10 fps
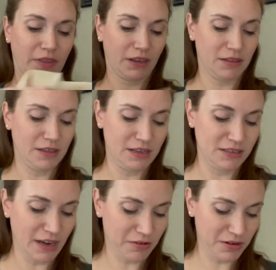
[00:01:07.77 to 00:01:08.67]
the
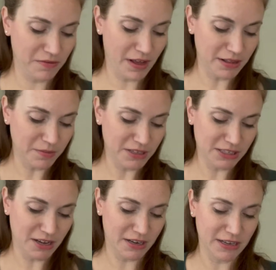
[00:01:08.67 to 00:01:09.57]
decorative elements
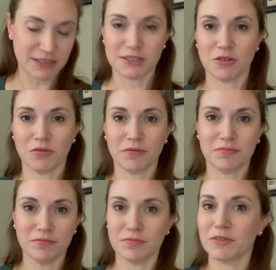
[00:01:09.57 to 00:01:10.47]
on it. So
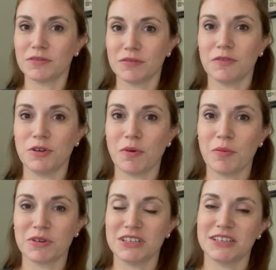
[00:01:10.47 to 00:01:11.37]
if you want
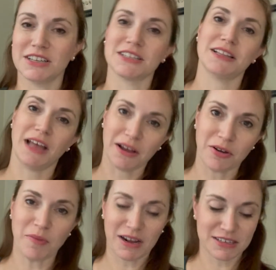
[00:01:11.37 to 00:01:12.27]
more details on that, go
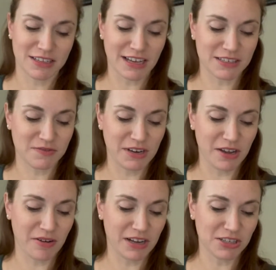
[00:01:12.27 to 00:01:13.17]
back to the last video
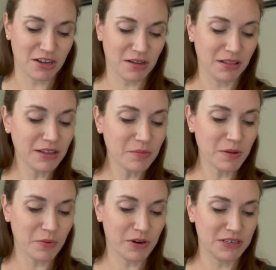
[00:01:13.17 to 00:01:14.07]
and I talk a little bit
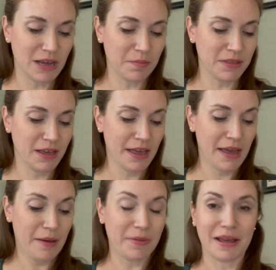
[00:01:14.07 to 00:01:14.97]
more in depth,
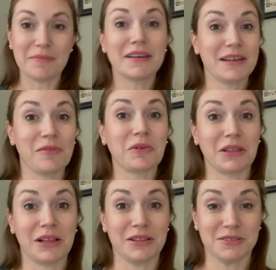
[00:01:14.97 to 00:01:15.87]
but I'm getting really
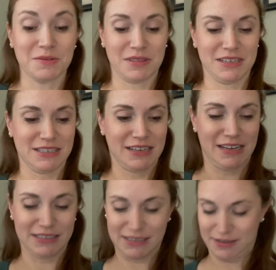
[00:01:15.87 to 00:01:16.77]
close with this,
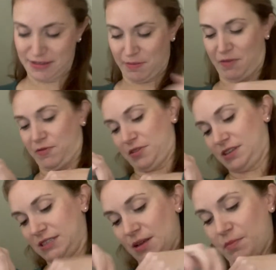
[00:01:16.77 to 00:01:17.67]
guys. Here, let me fold
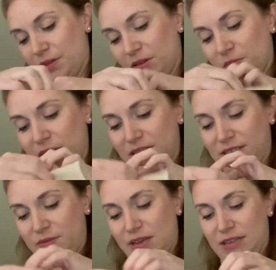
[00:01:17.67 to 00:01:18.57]
this up a little bit
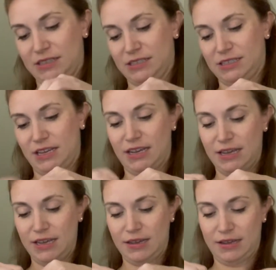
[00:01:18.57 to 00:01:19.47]
so we can
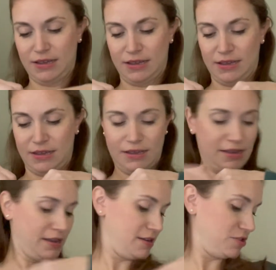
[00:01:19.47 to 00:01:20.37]
see.
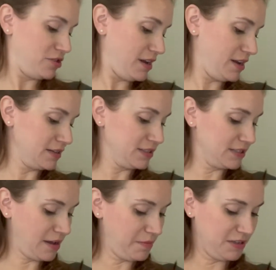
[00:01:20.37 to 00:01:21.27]
I'm trying not to
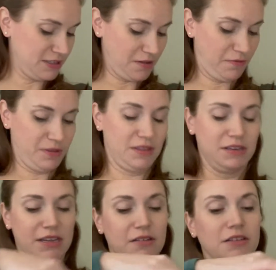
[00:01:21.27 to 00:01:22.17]
stab myself with the
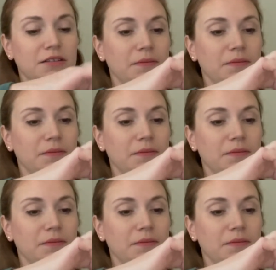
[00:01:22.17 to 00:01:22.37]
needle.